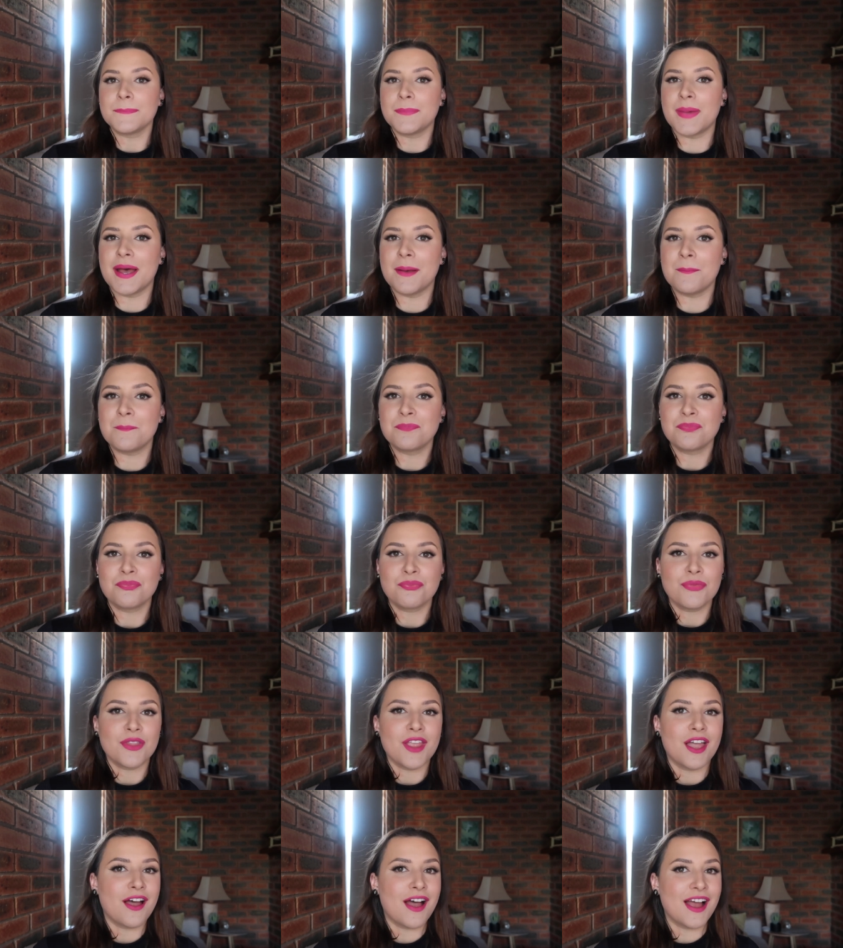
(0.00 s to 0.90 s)
But
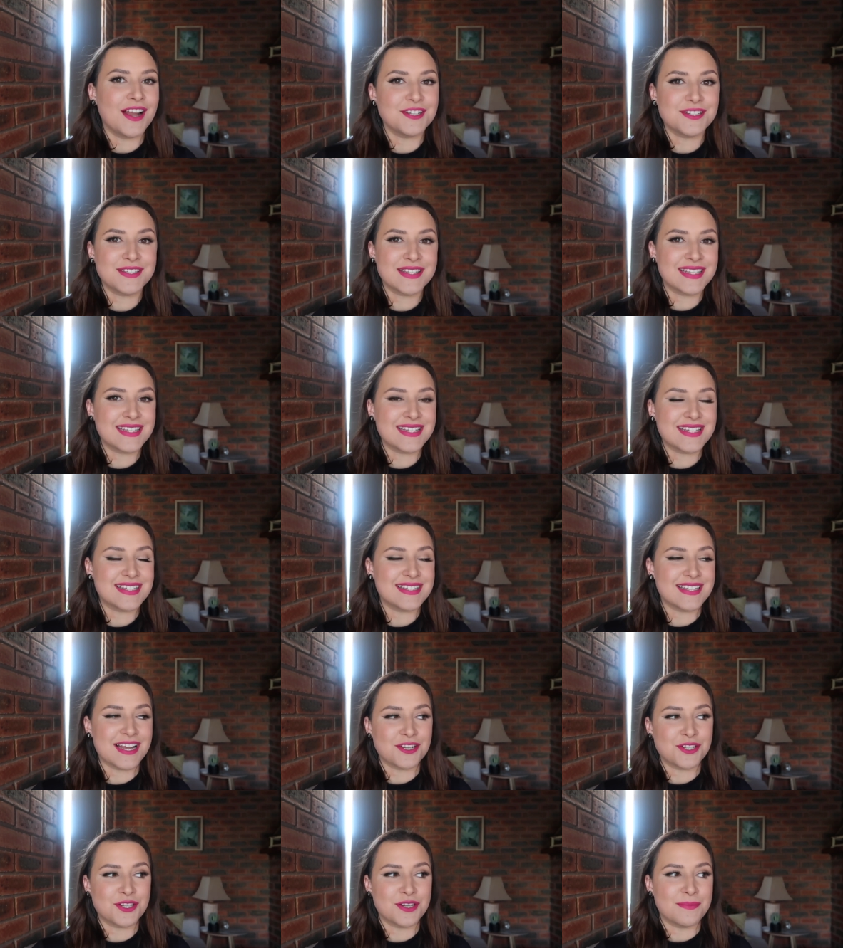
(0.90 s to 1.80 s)
I just think this is
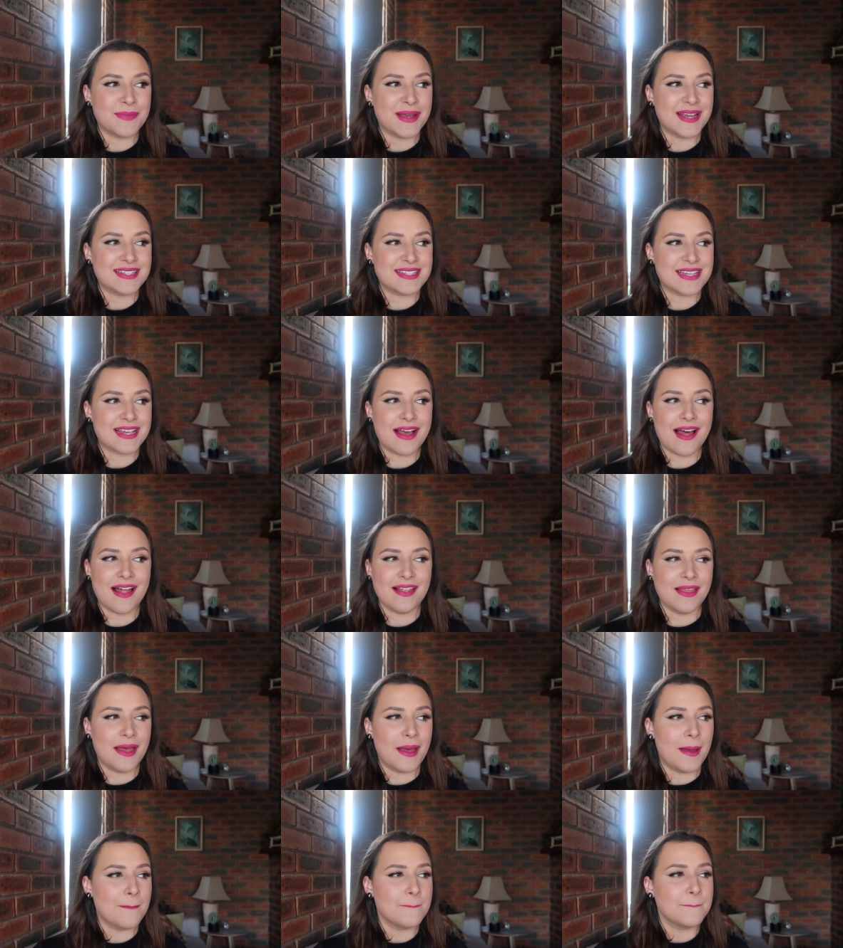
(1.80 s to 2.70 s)
such an amazing
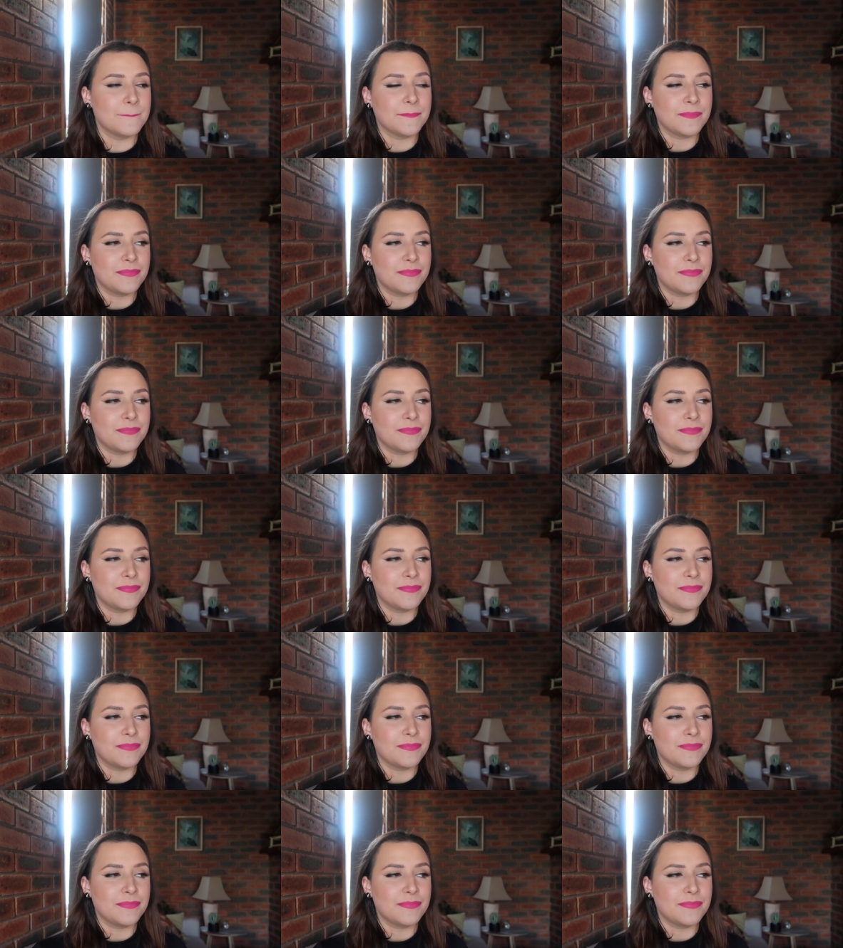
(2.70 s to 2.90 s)
color.